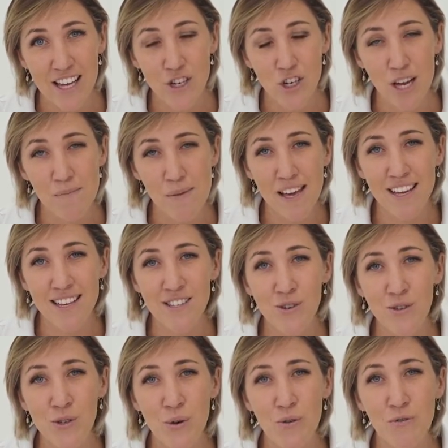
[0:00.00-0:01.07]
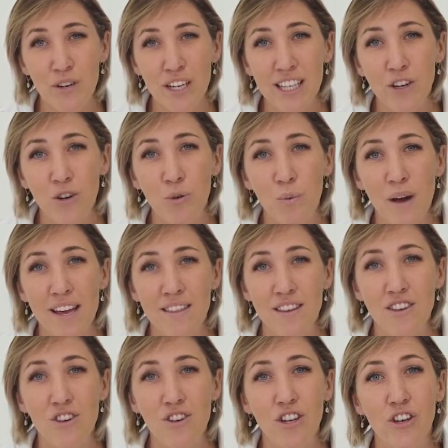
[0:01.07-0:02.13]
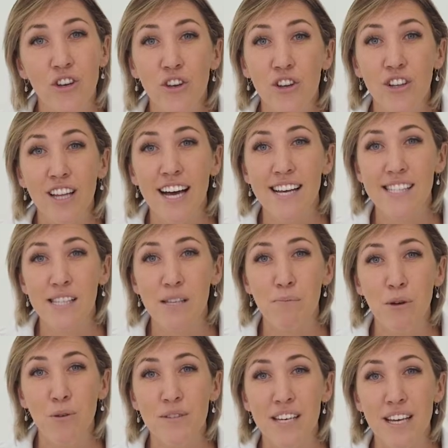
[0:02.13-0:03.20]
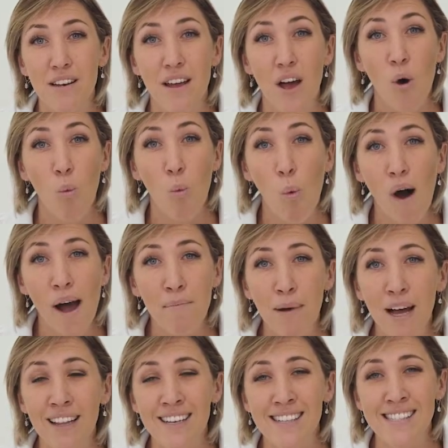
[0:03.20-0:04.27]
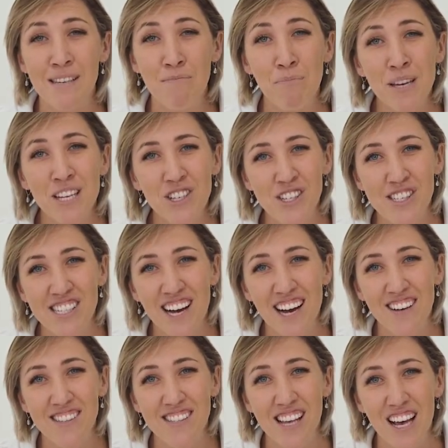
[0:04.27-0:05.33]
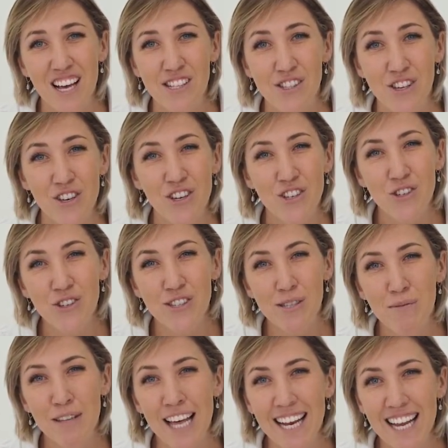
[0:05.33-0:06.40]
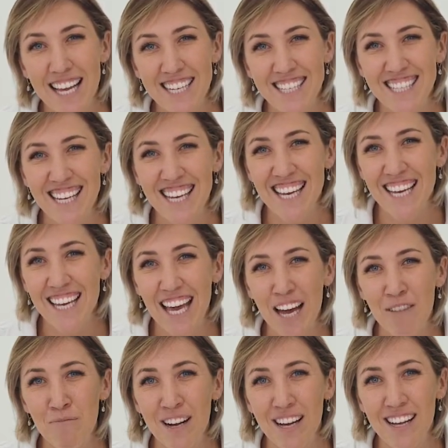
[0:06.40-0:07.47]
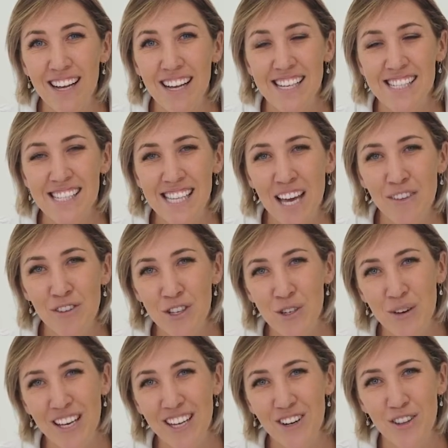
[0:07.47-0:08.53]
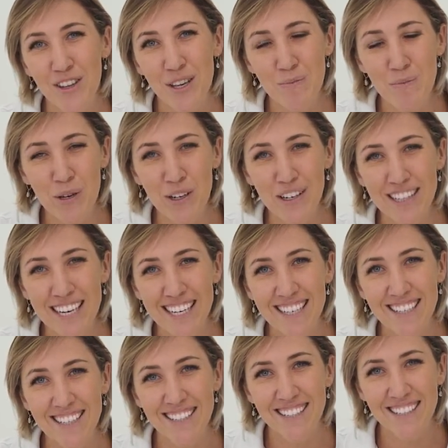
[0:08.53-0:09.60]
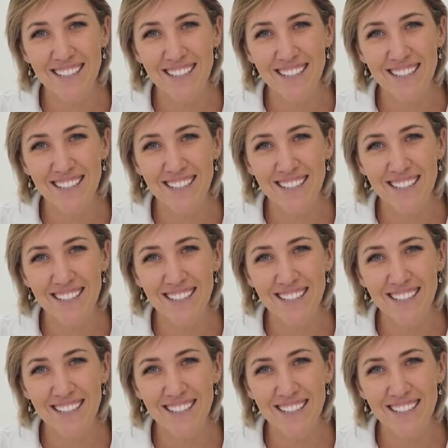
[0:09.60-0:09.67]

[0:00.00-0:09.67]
JPEG is also a really good way that you can utilize the built-in white balance and picture styles, so you can do some of that editing in camera, save you doing it on the computer later.